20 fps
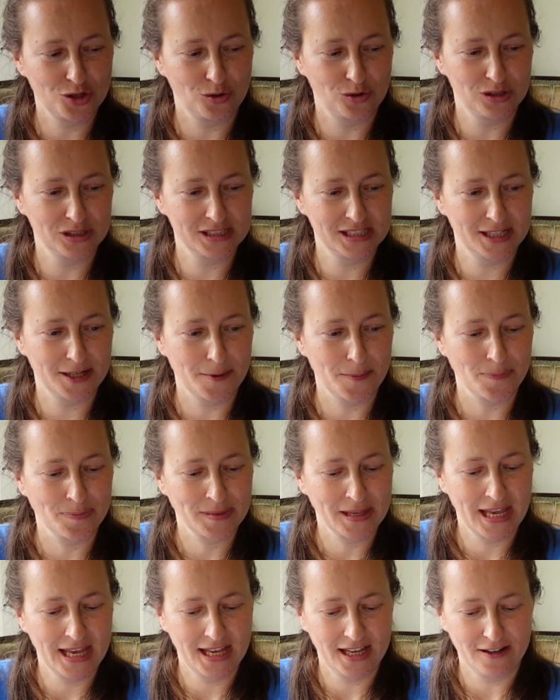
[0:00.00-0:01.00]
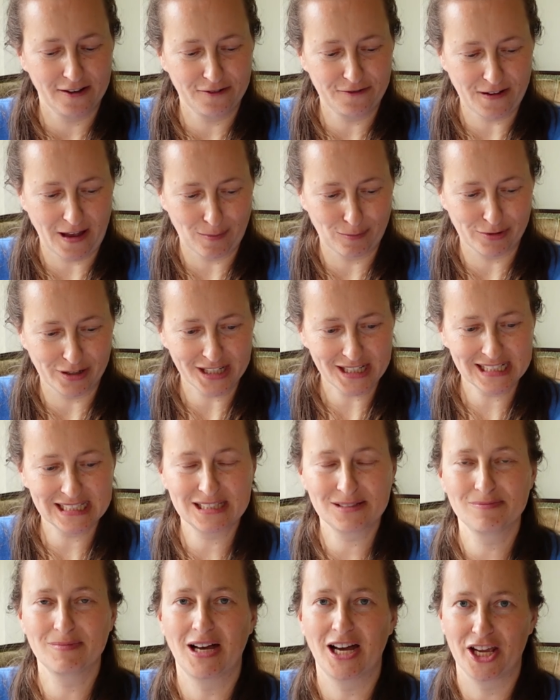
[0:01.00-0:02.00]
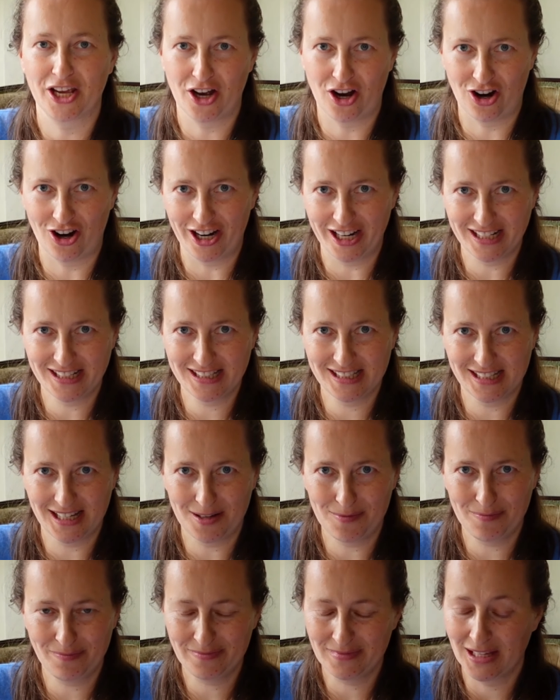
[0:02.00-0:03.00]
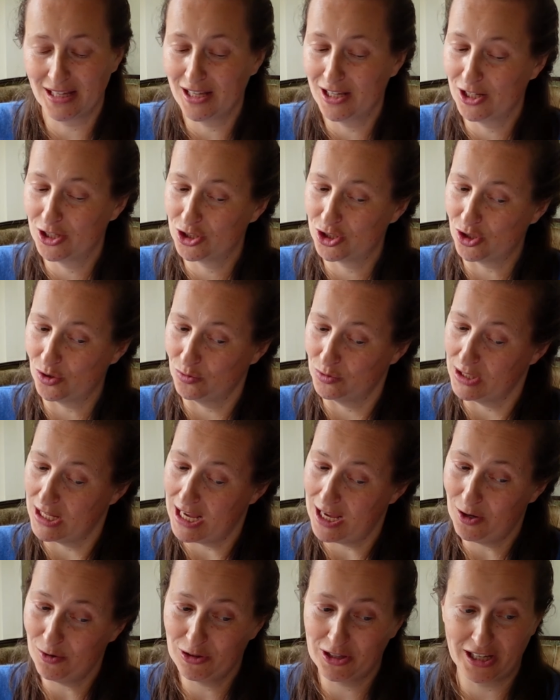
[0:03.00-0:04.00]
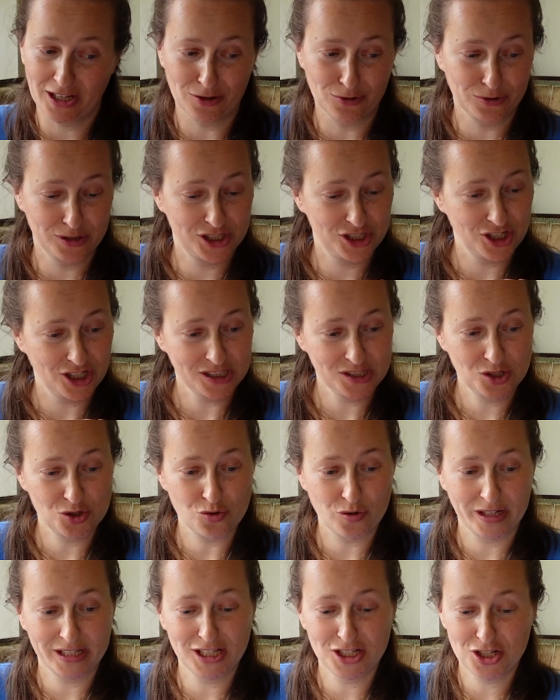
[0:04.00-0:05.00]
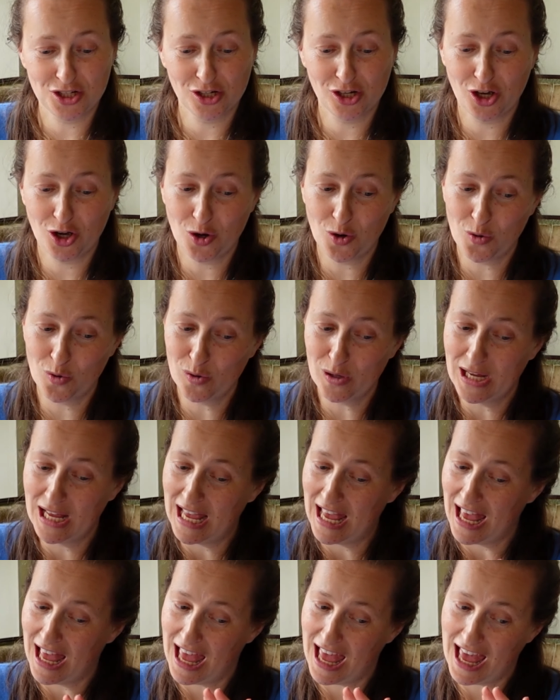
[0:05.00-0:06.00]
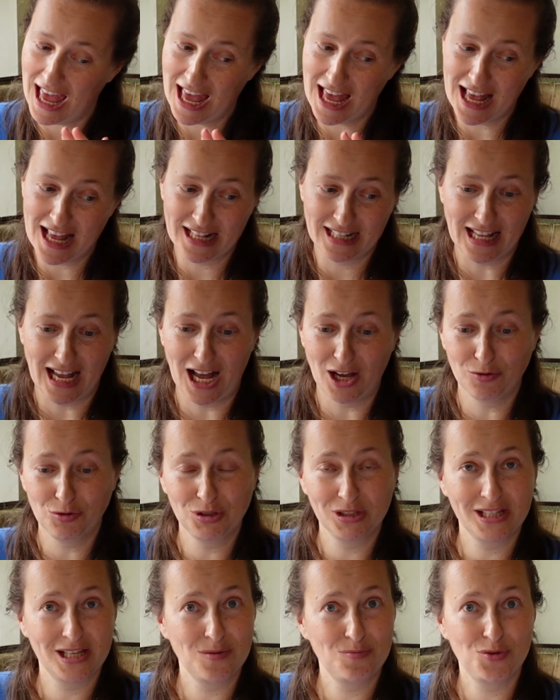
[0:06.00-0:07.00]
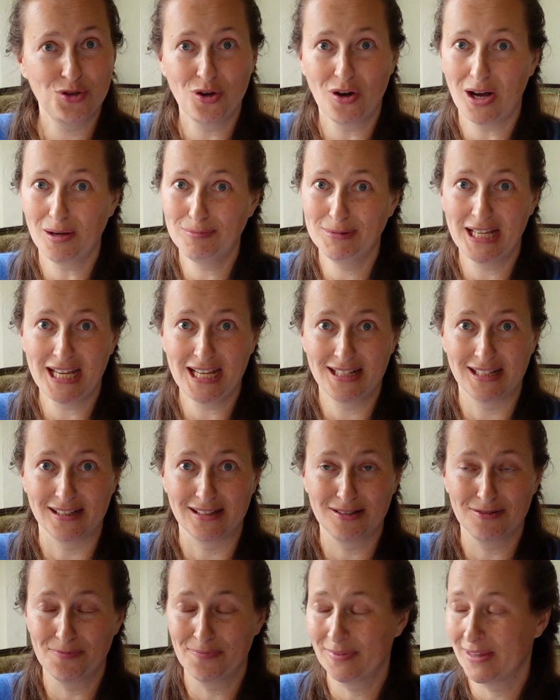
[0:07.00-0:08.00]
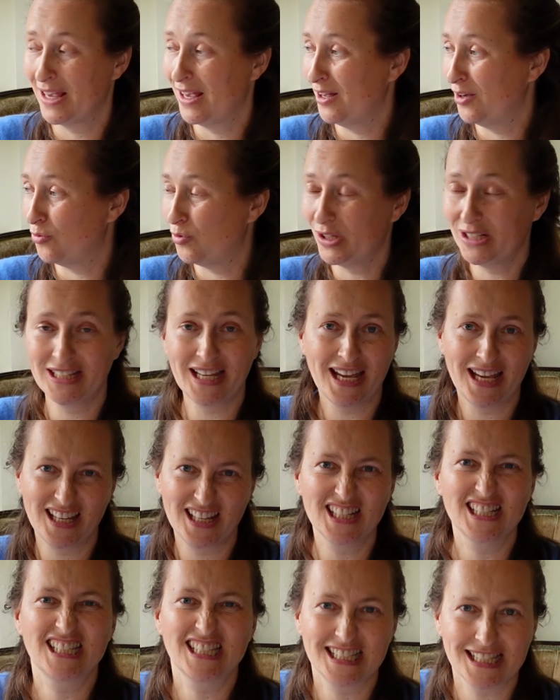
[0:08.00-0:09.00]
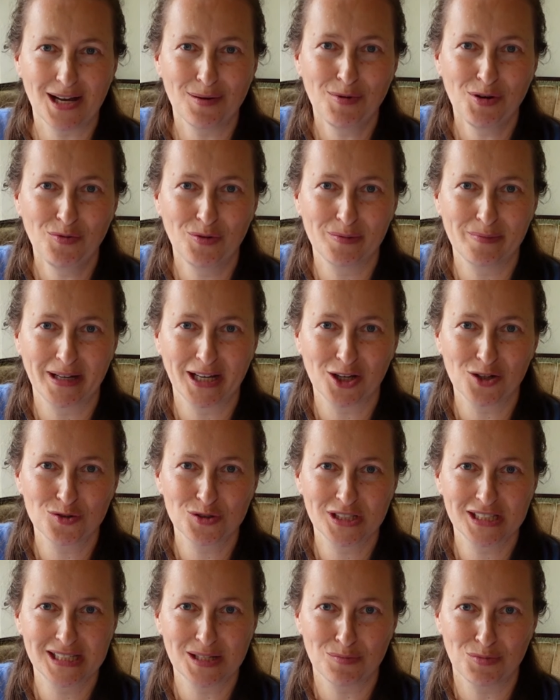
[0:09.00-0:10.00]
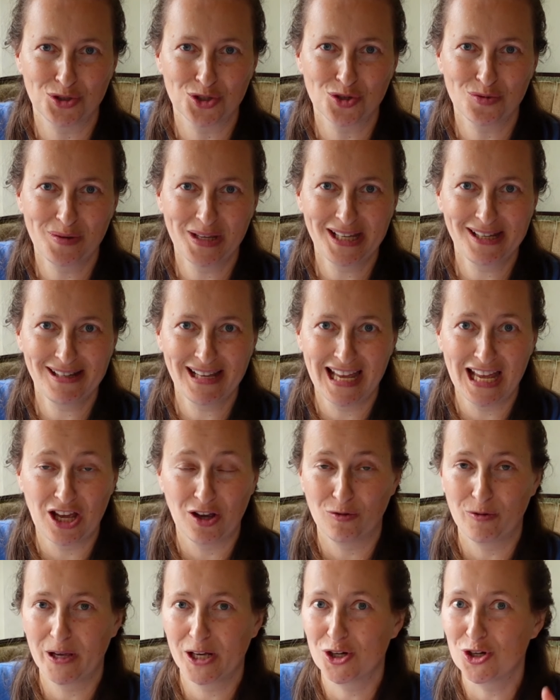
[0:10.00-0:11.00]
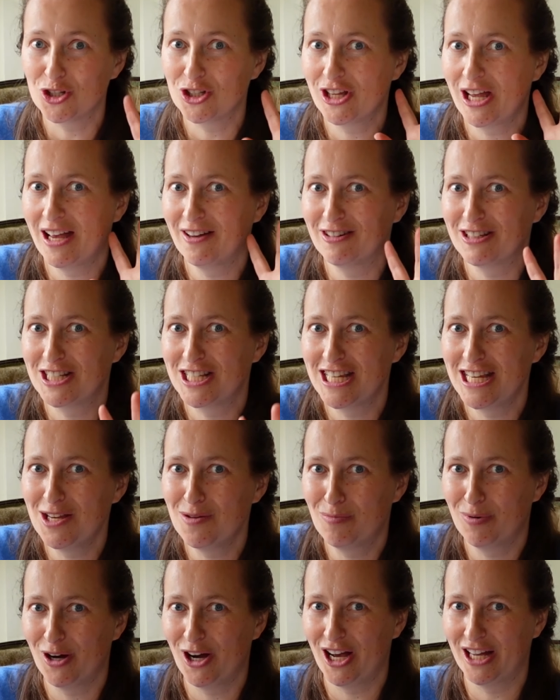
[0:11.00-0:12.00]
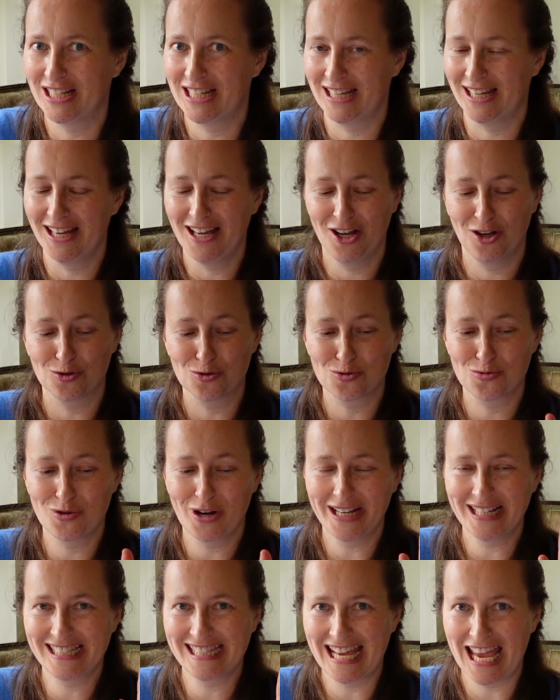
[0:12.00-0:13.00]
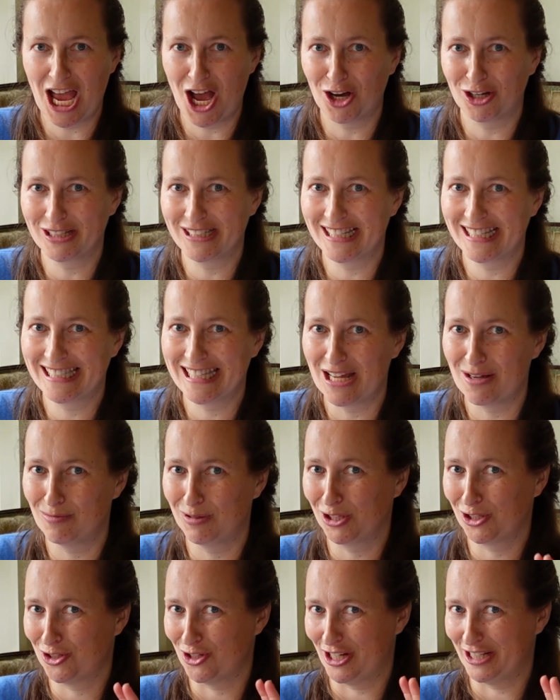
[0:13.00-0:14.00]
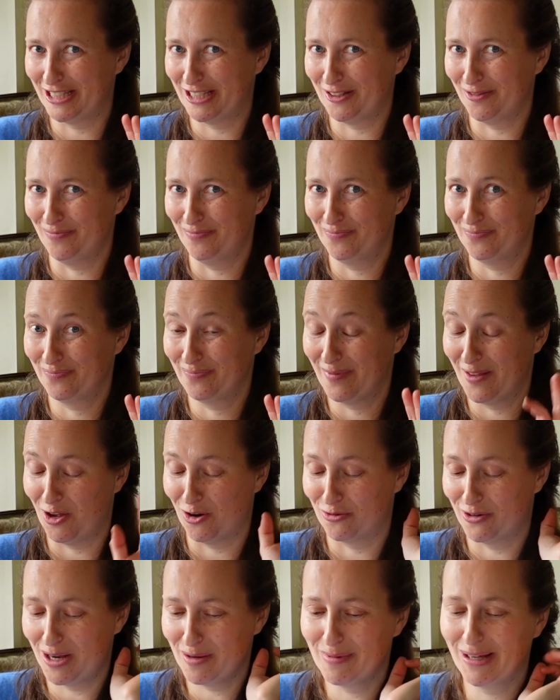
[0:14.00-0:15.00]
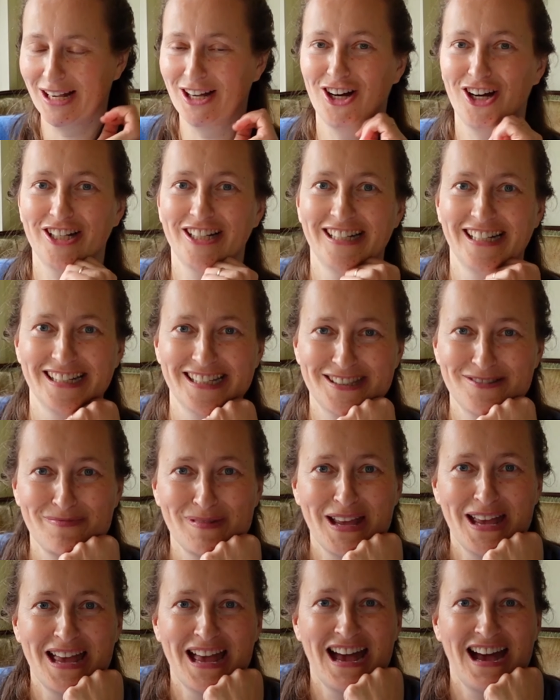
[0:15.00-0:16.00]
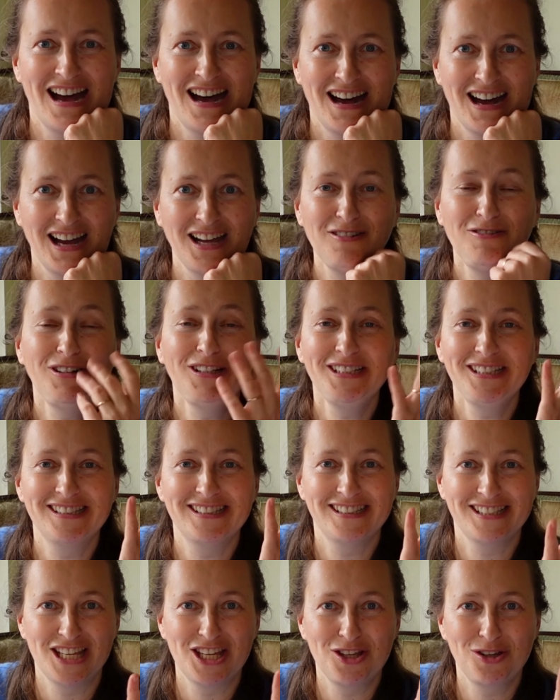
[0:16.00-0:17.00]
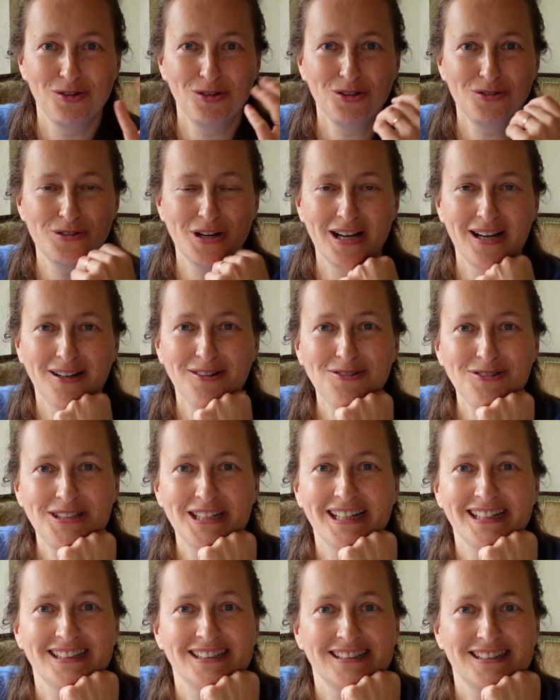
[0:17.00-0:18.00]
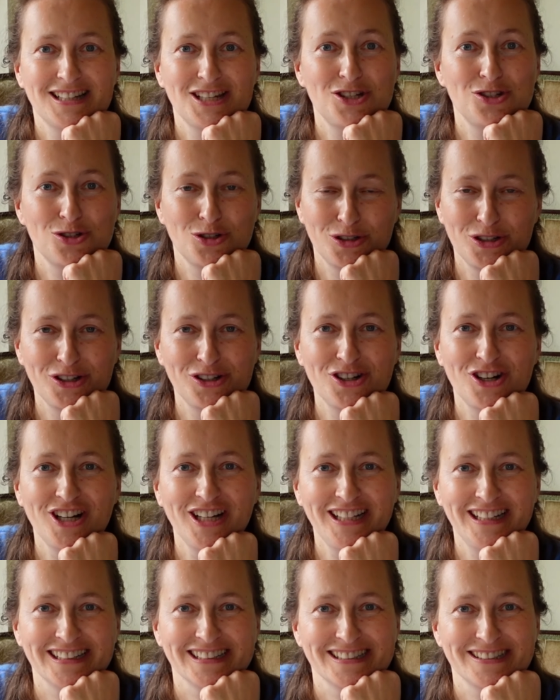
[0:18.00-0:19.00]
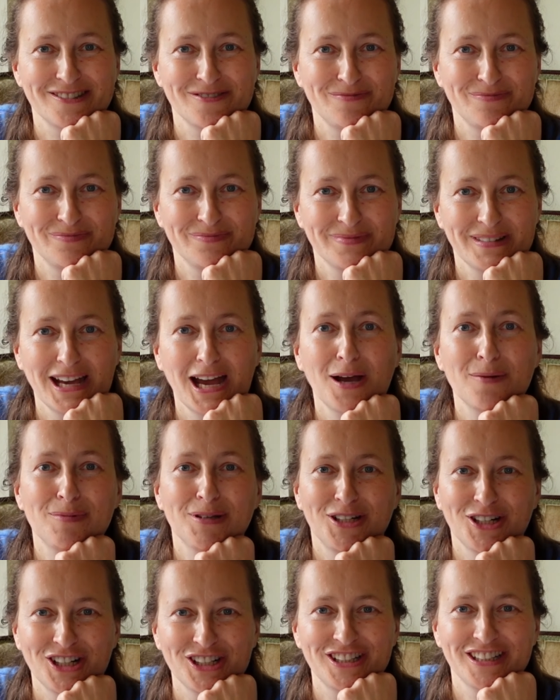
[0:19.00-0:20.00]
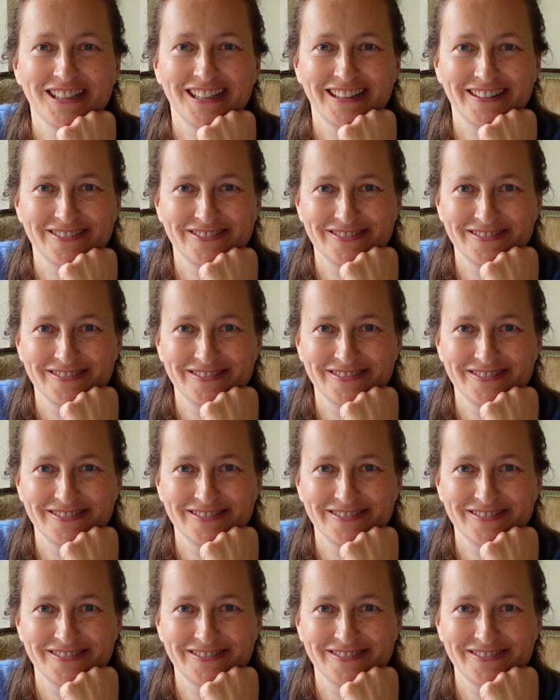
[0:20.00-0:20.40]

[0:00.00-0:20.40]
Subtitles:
all the fabrics, I ironed them, so now they are just ready to go, and I will keep you updated. One day in summer, when my roses are blooming, we're going to have a tea party right there on this tablecloth. All right, my gardeners, I will see you around, and enjoy your gardens. Happy gardening.